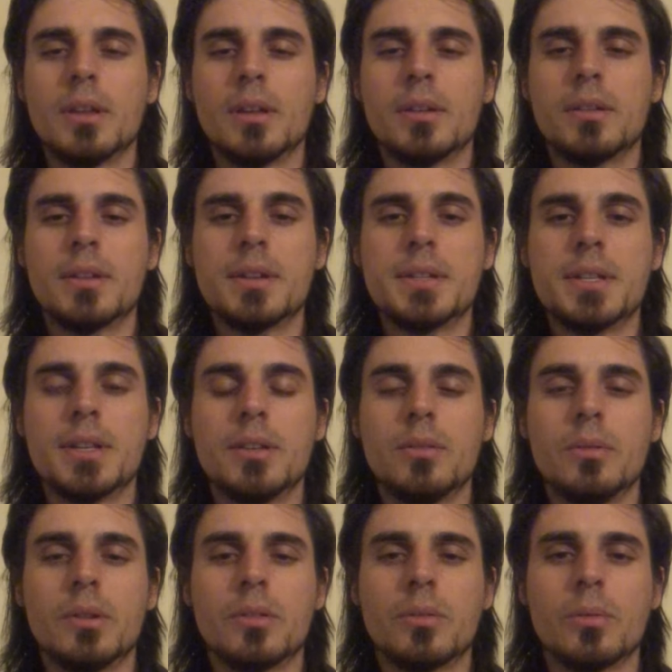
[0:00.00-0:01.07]
And
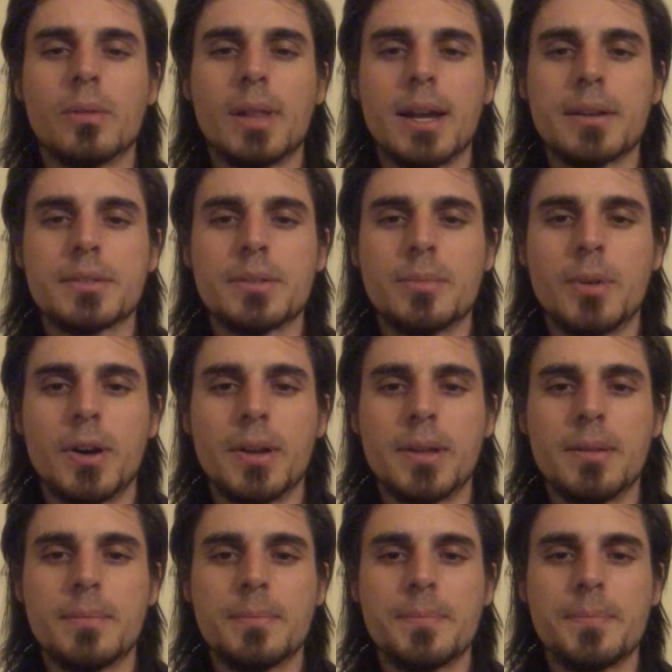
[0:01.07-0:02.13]
continuing to relax the body